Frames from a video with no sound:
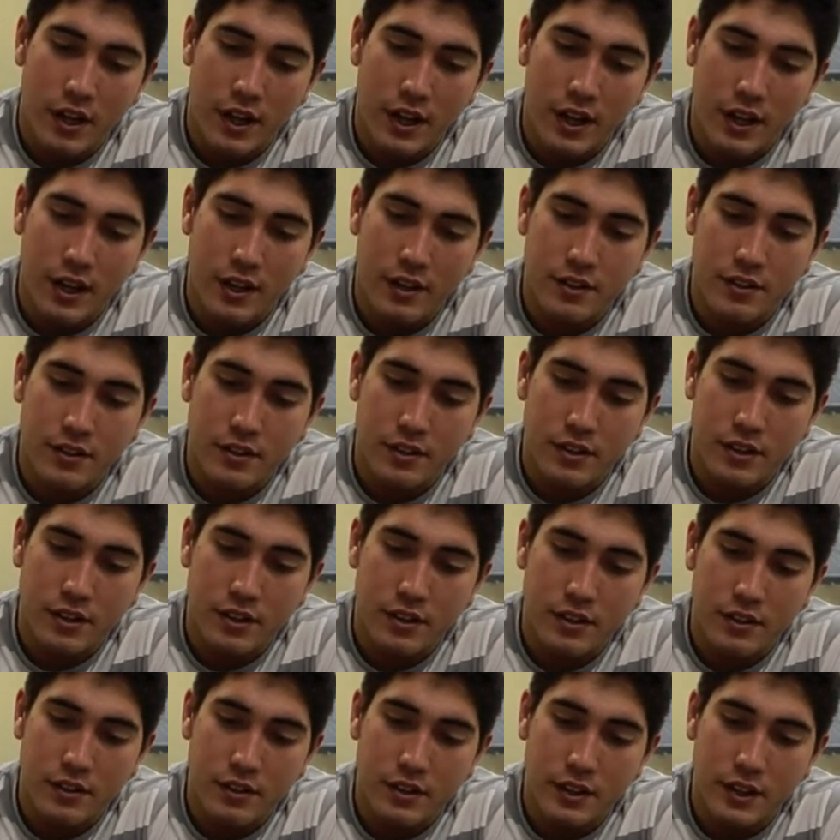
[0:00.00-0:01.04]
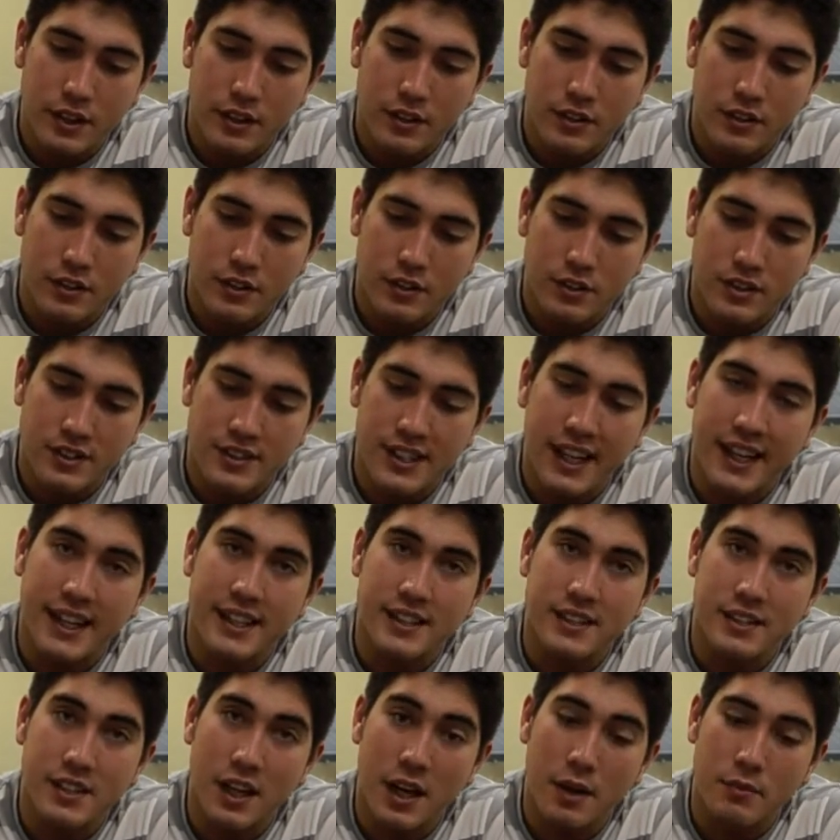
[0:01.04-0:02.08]
and
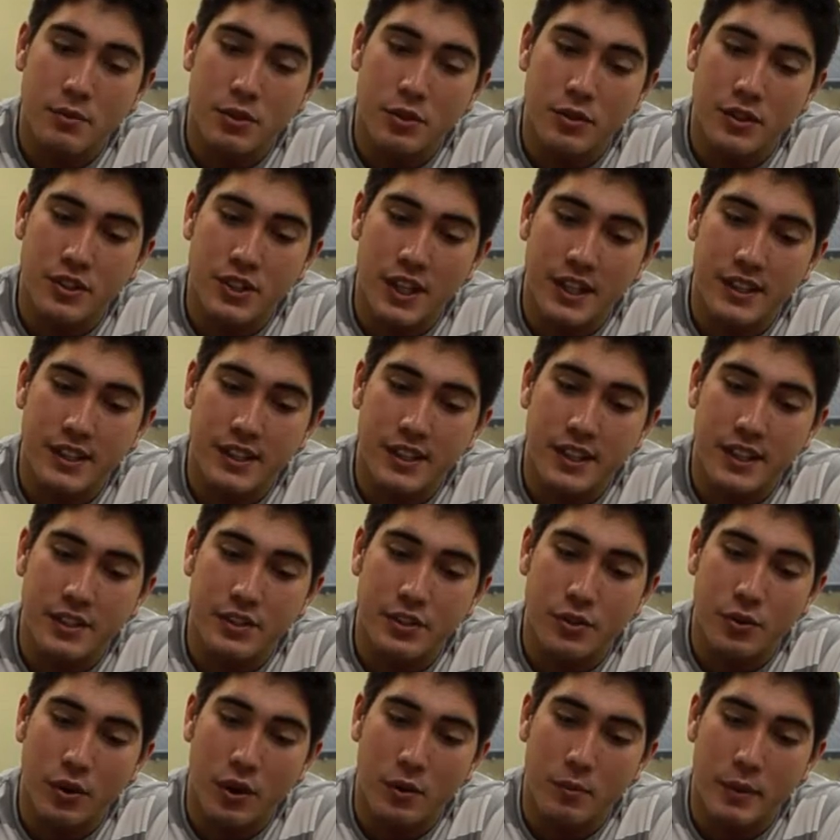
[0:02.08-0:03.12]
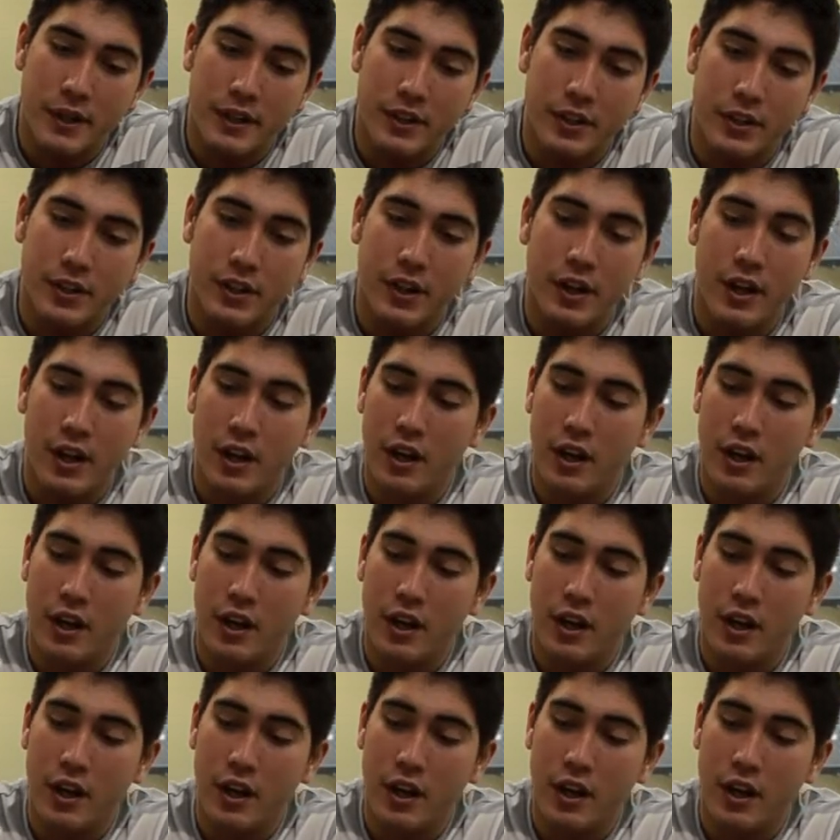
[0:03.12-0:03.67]
second stop to eject it into our beaker.